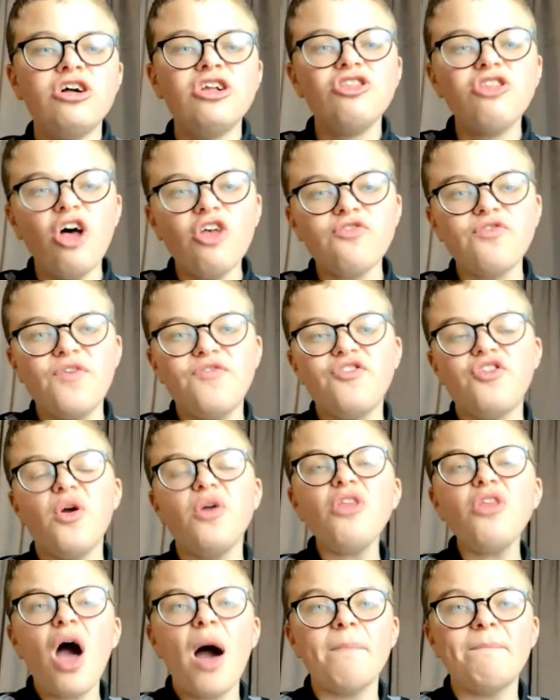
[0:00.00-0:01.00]
lost
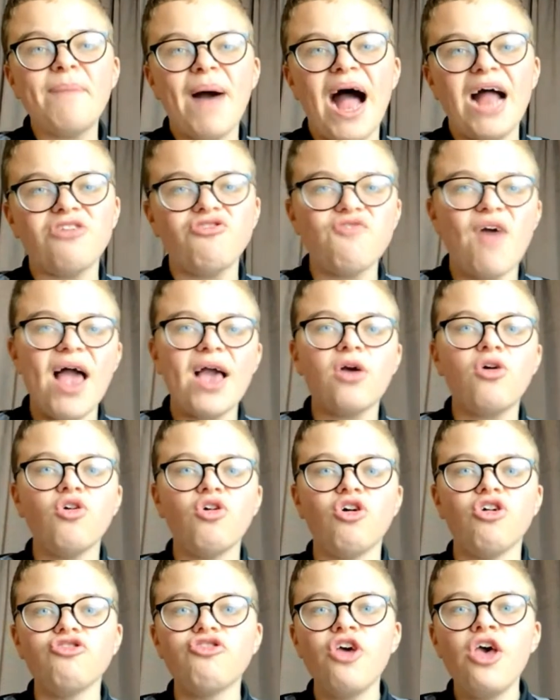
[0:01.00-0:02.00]
51, not a bad
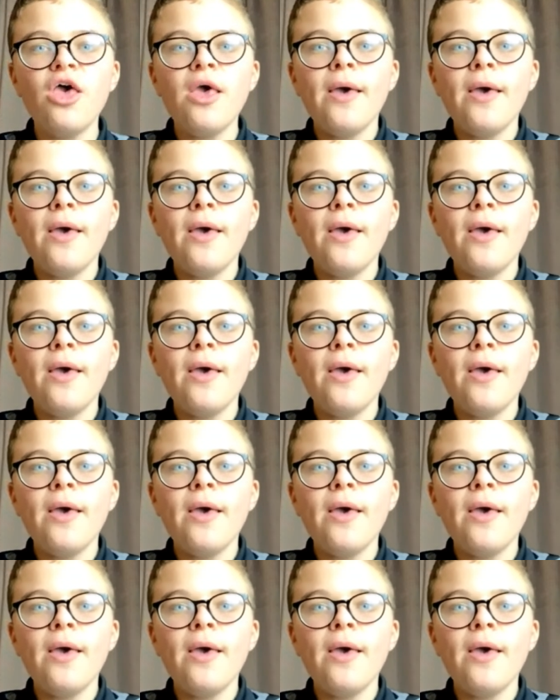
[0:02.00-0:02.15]
record.